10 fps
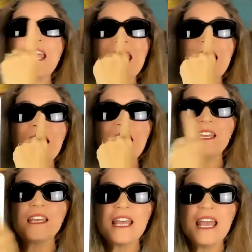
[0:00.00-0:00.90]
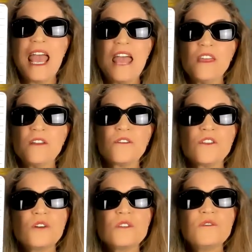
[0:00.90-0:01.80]
And then for
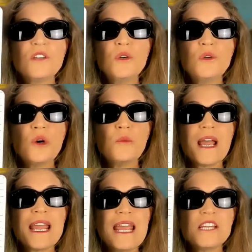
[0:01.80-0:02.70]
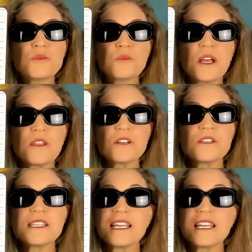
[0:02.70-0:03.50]
those of you who know my H brothers,